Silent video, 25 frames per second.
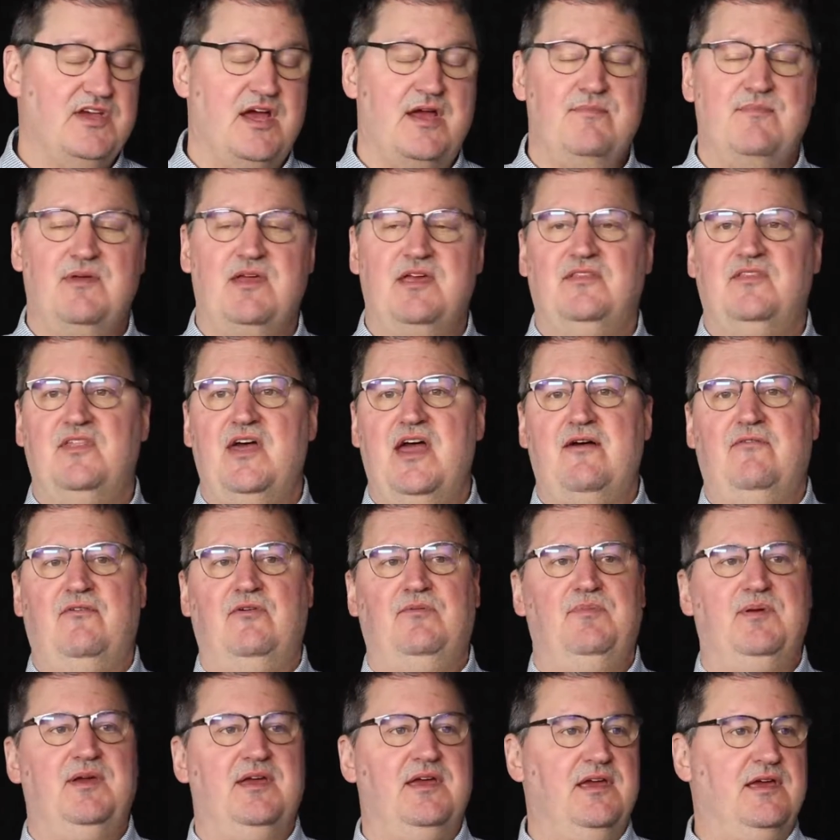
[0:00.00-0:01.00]
I mean, that
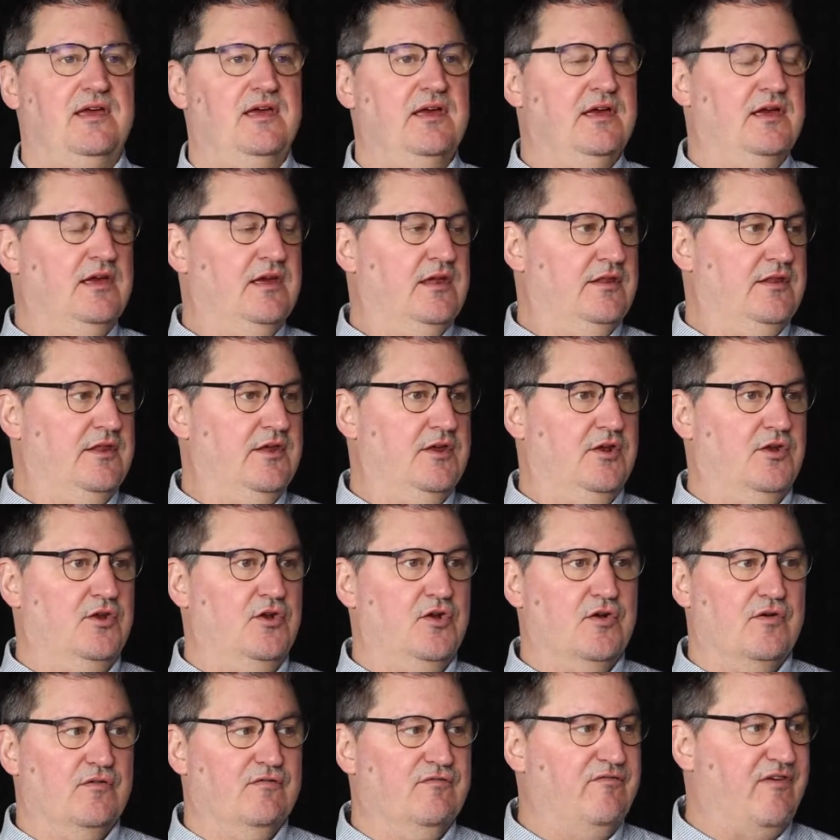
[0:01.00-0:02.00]
would be the
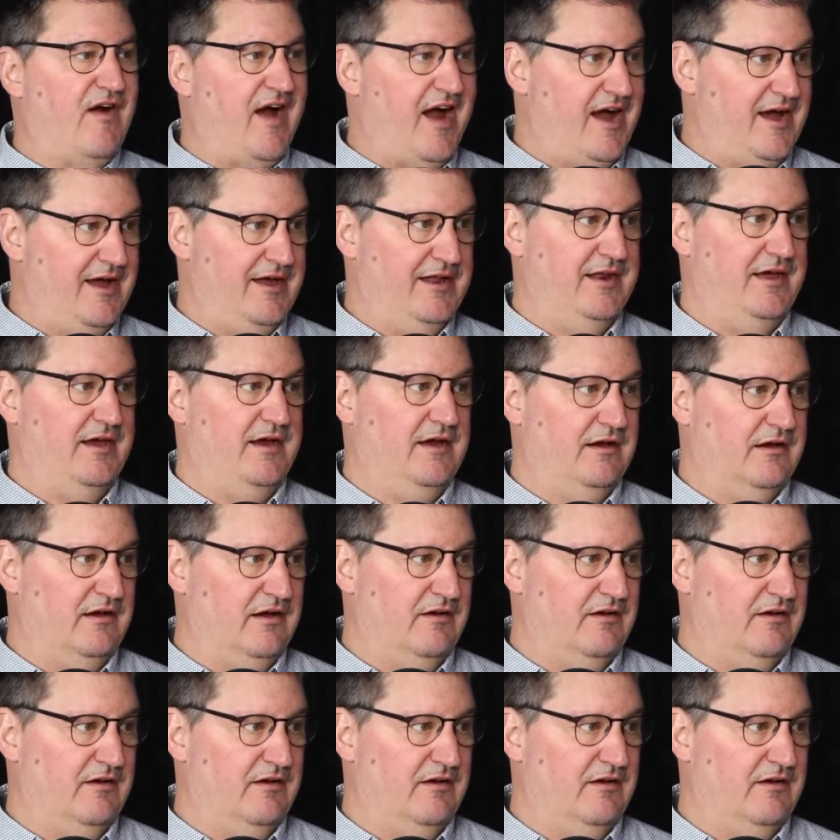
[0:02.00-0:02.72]
nirvana